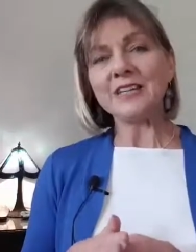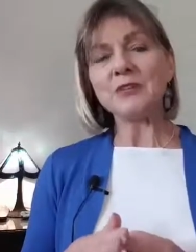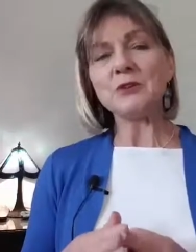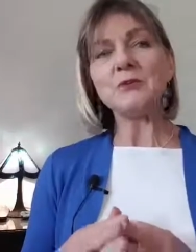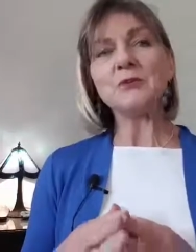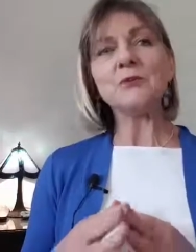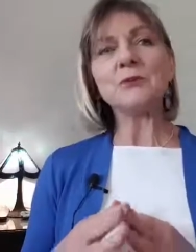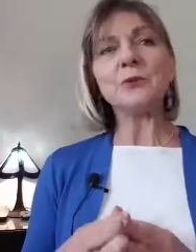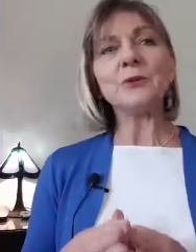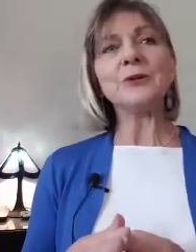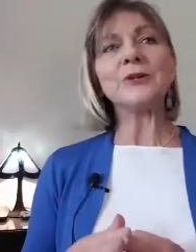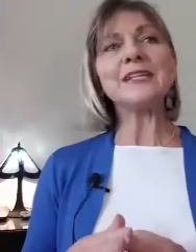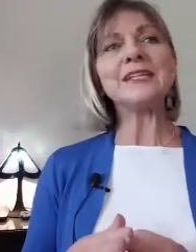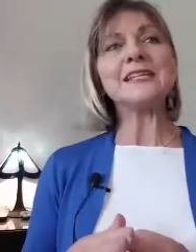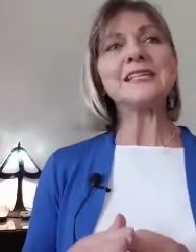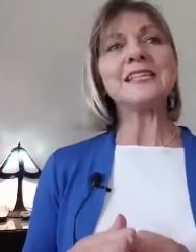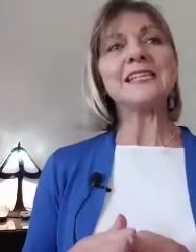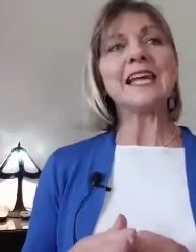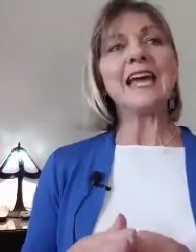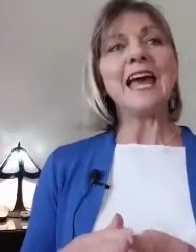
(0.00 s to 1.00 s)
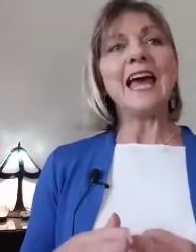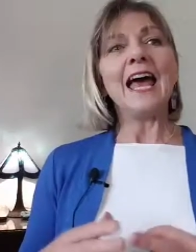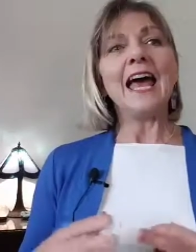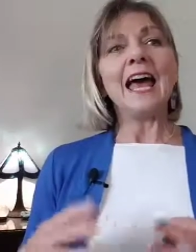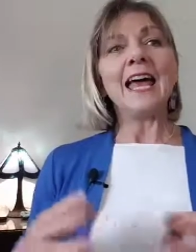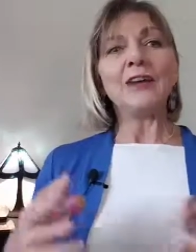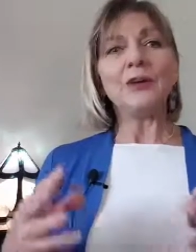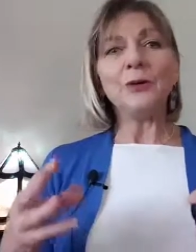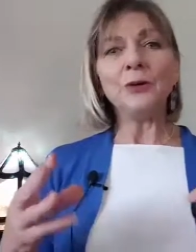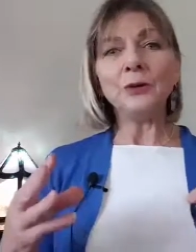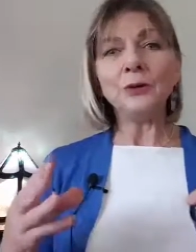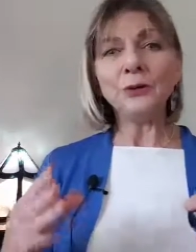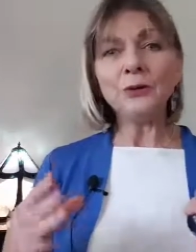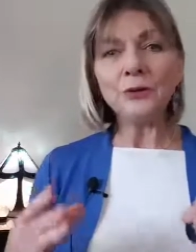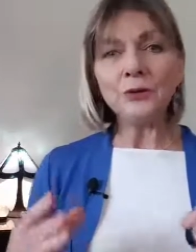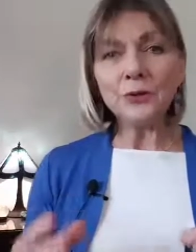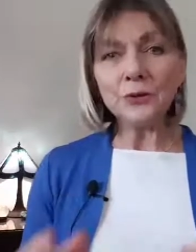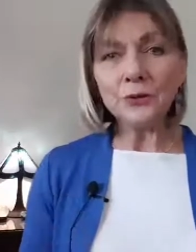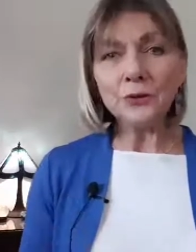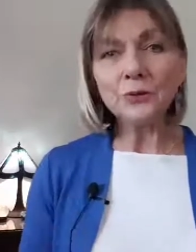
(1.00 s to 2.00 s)
Your voice and who
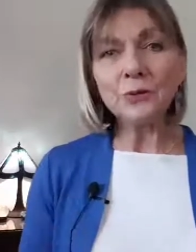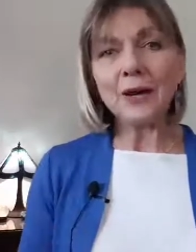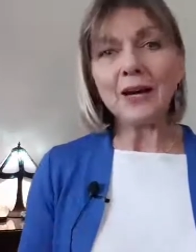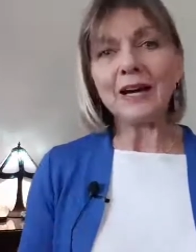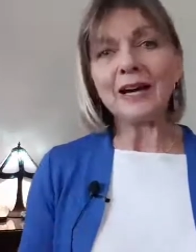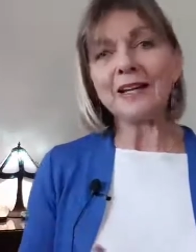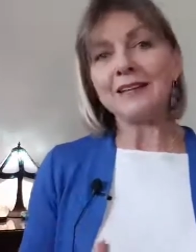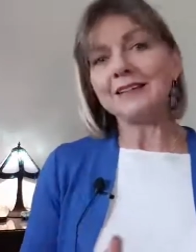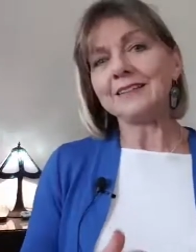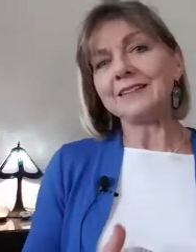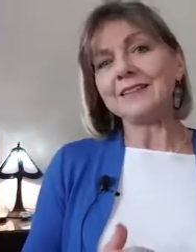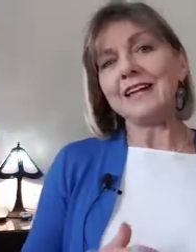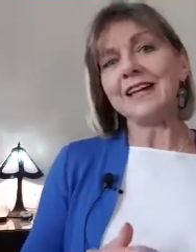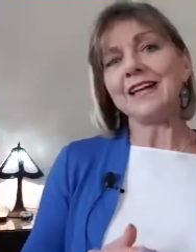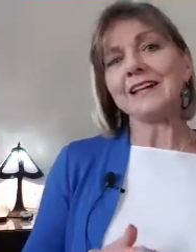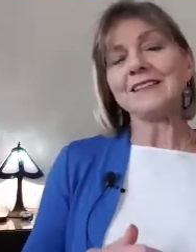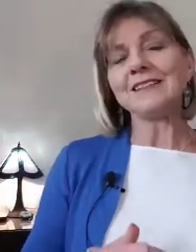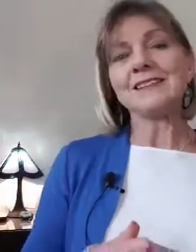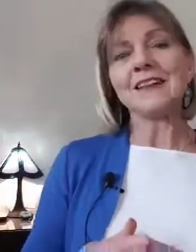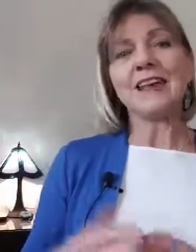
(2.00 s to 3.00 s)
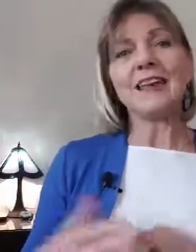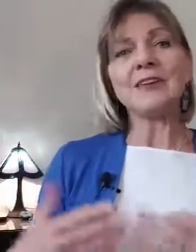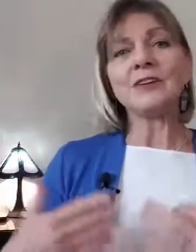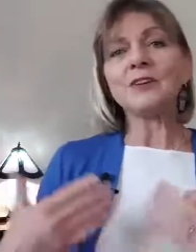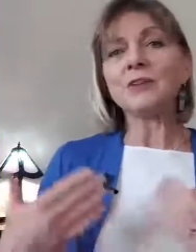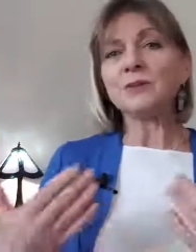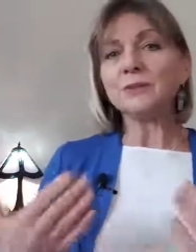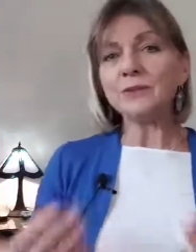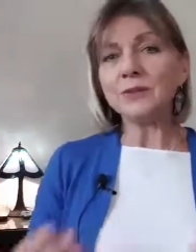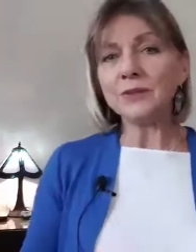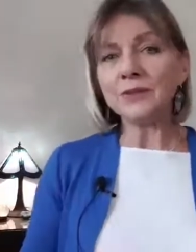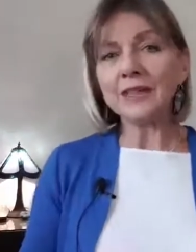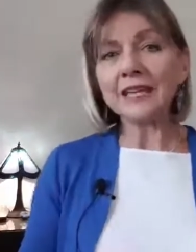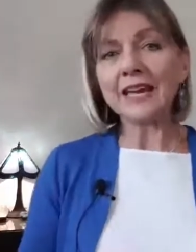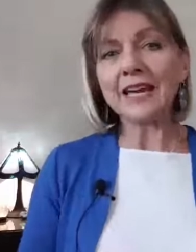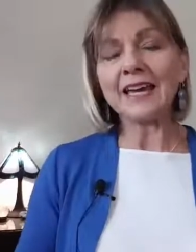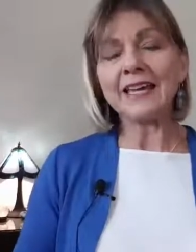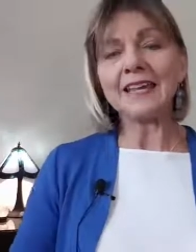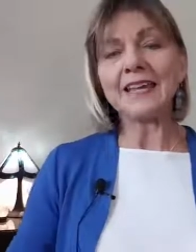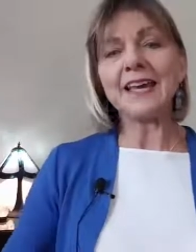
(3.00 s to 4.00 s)
you are as a
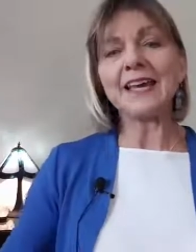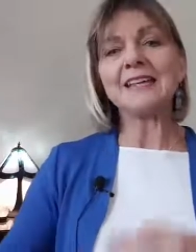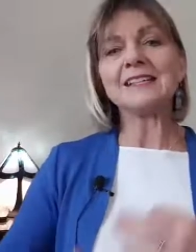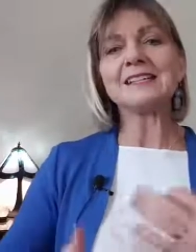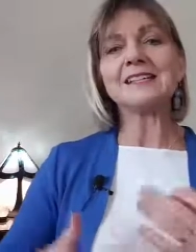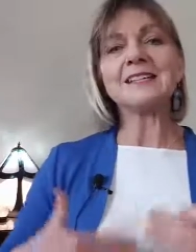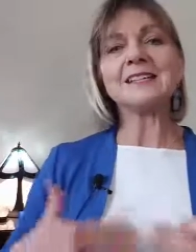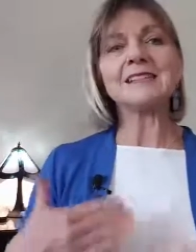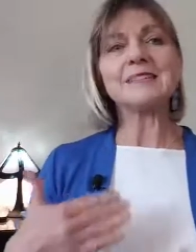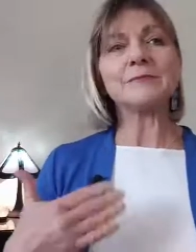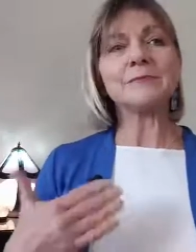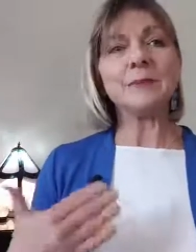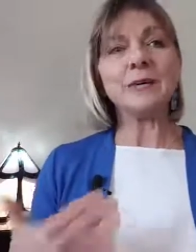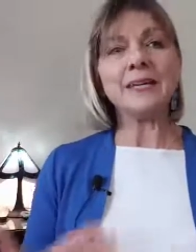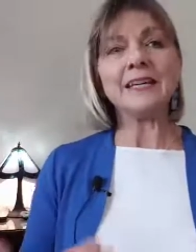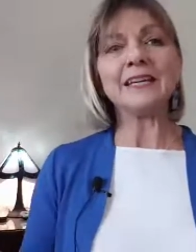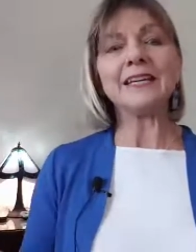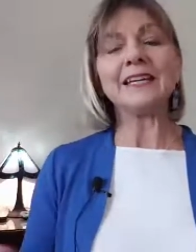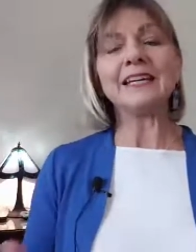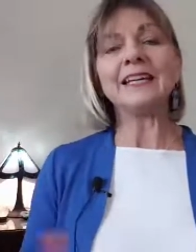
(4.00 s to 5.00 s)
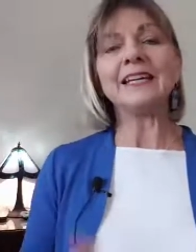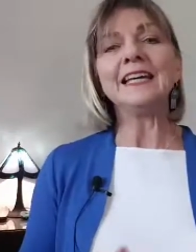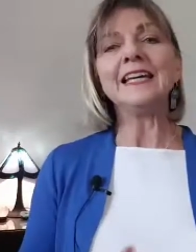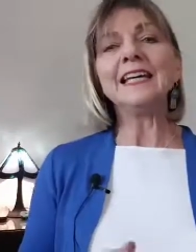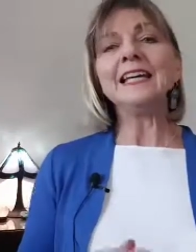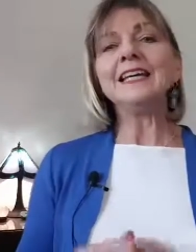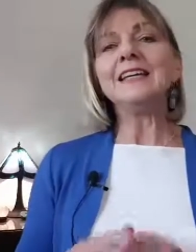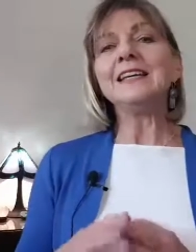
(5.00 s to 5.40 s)
communicator, as a speaker,